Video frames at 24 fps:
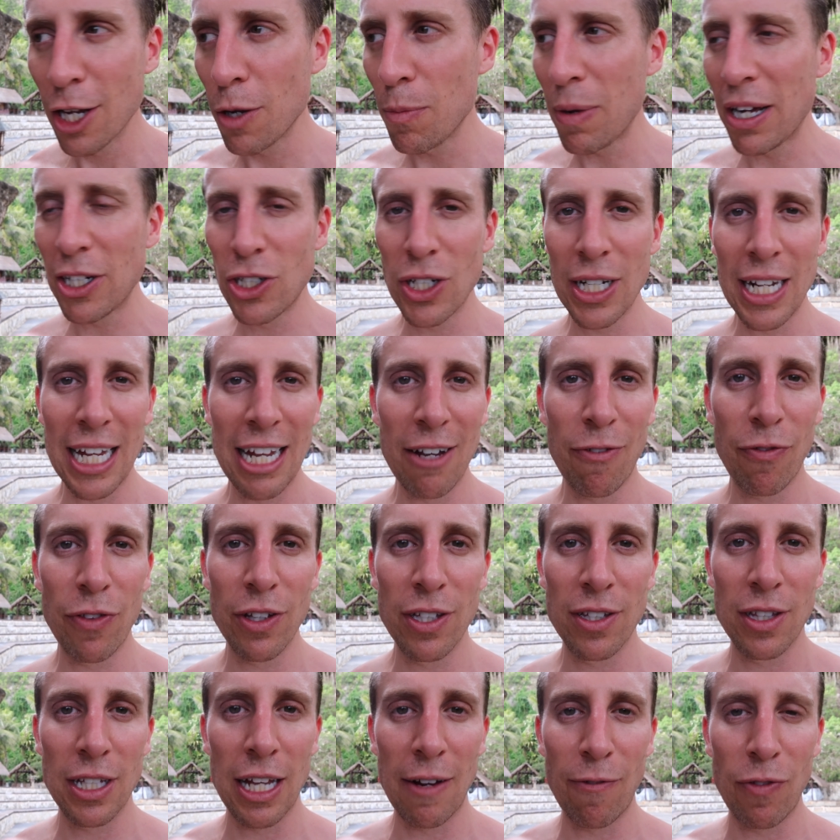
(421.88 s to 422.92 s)
You imagine if
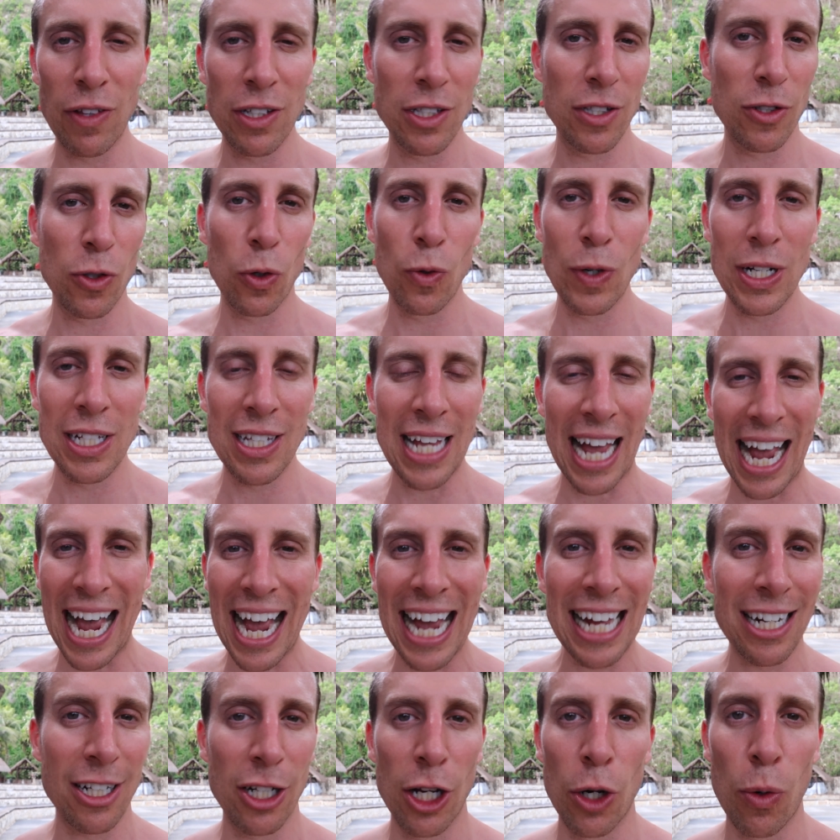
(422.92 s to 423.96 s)
the story
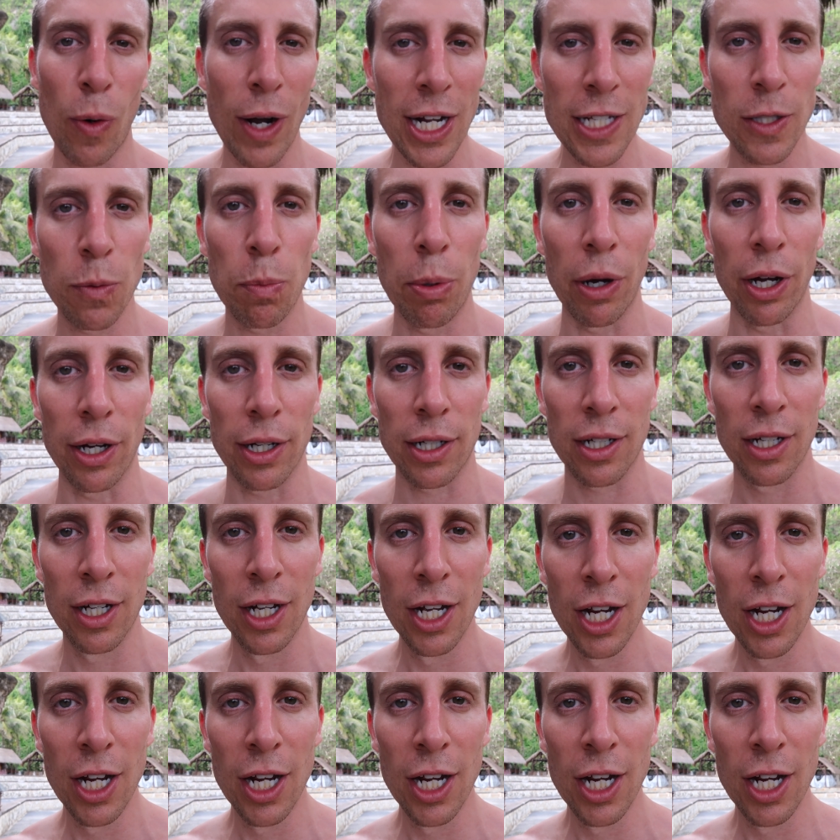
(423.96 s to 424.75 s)
had no iceberg.